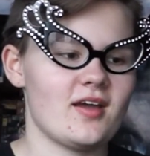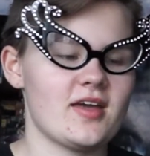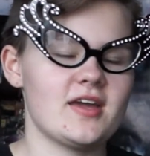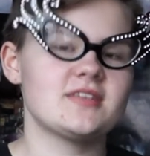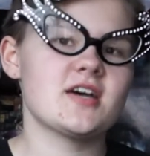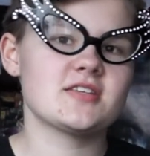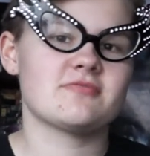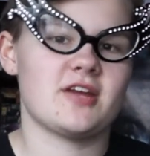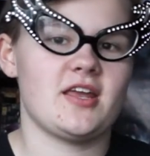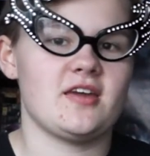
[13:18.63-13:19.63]
It does
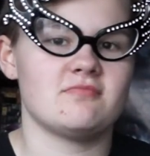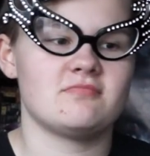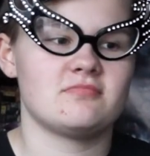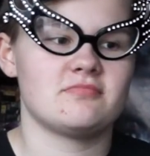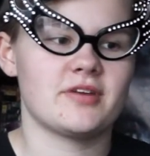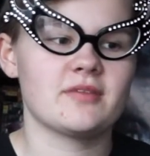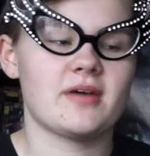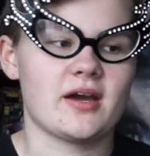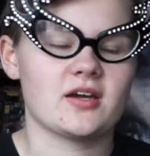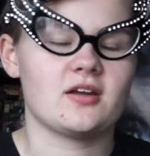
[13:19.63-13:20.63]
really bring
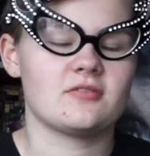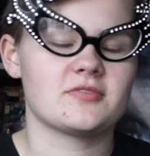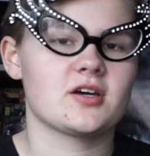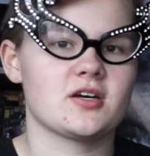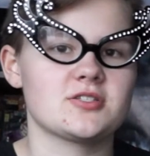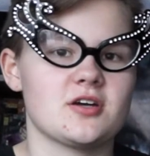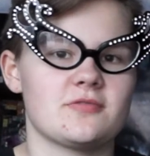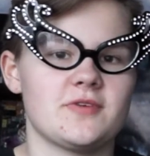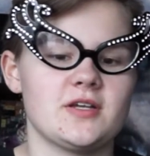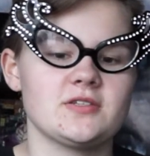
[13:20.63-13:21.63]
back a lot of the Cursed Child
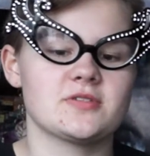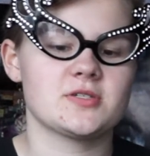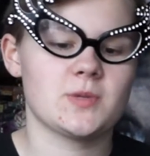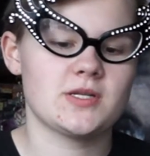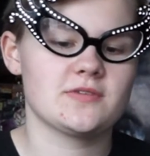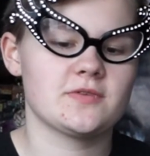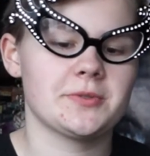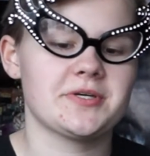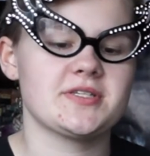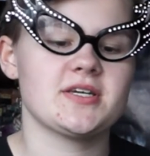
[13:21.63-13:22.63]
feelings, which is wonderful
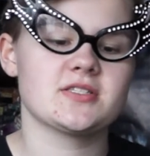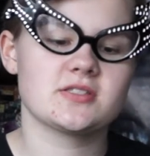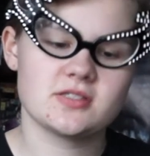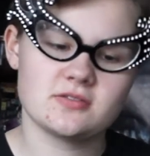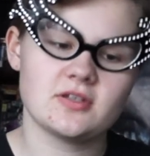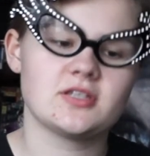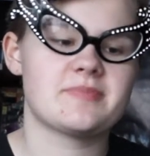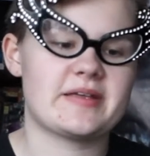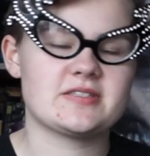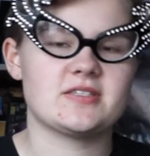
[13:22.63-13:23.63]
because it is
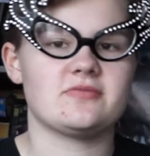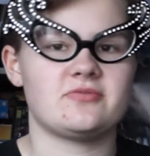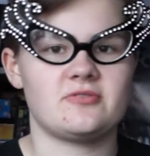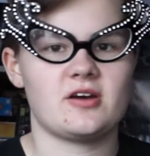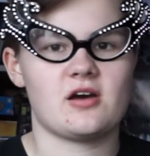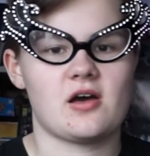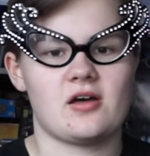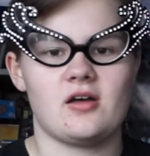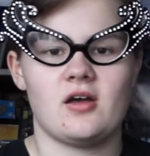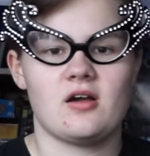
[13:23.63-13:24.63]
expensive,
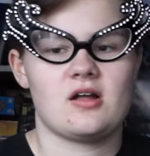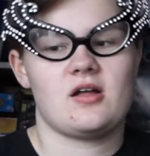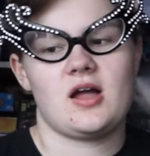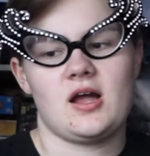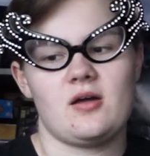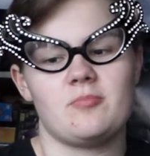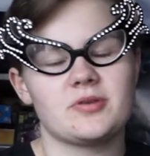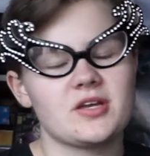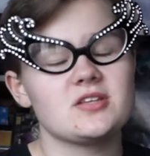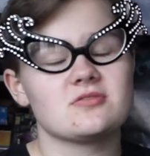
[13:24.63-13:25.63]
but
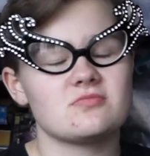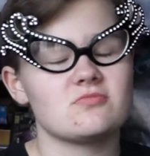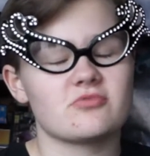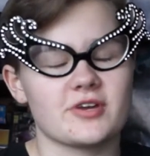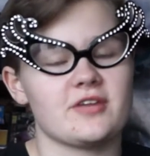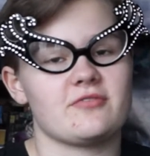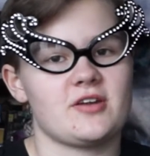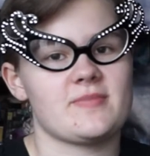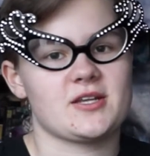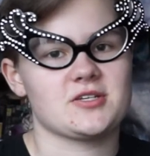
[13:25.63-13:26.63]
it is really, really
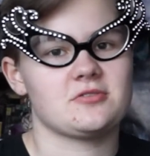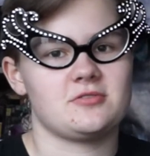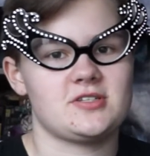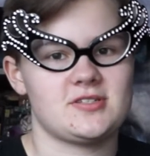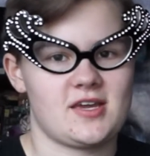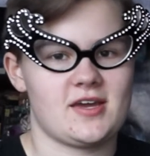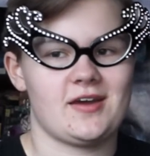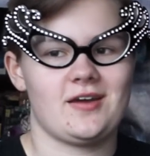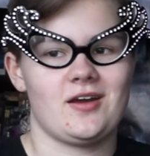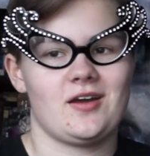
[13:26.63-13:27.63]
magical to see
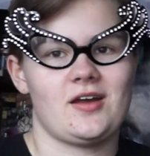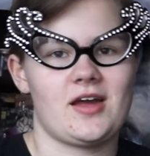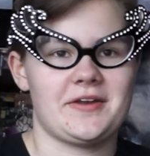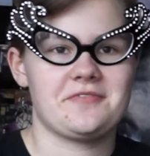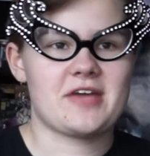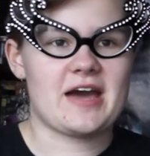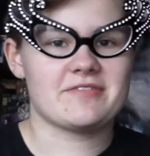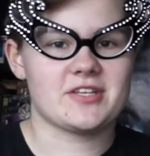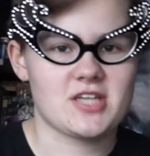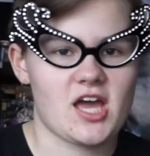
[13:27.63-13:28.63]
it. And if you have
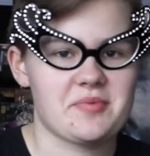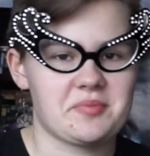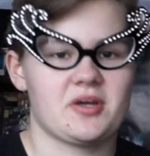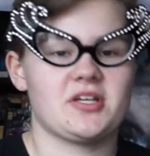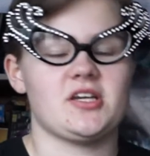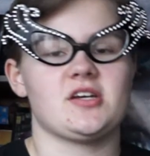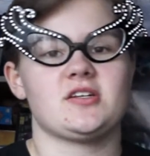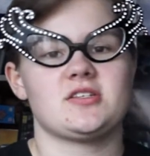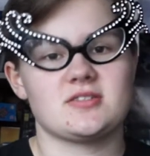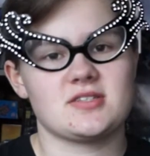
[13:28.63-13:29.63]
the time and money
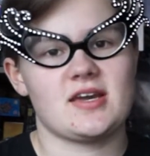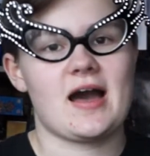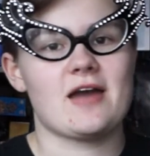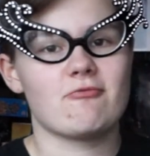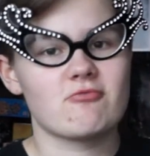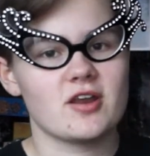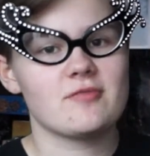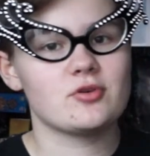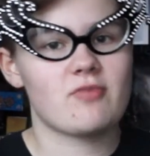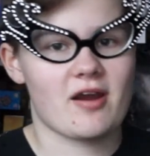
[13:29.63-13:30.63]
to see it, I really
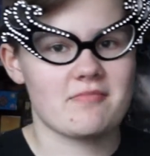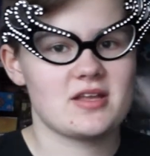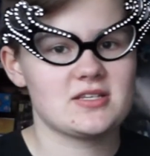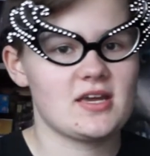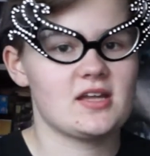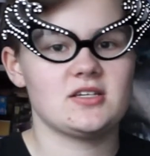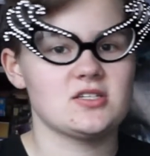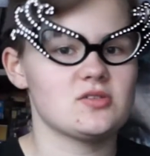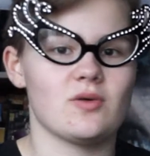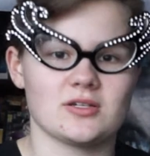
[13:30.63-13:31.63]
would recommend it at
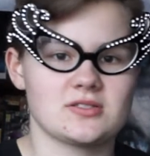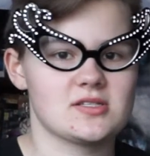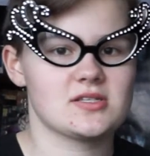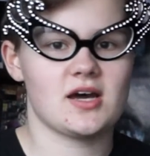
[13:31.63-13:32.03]
least once.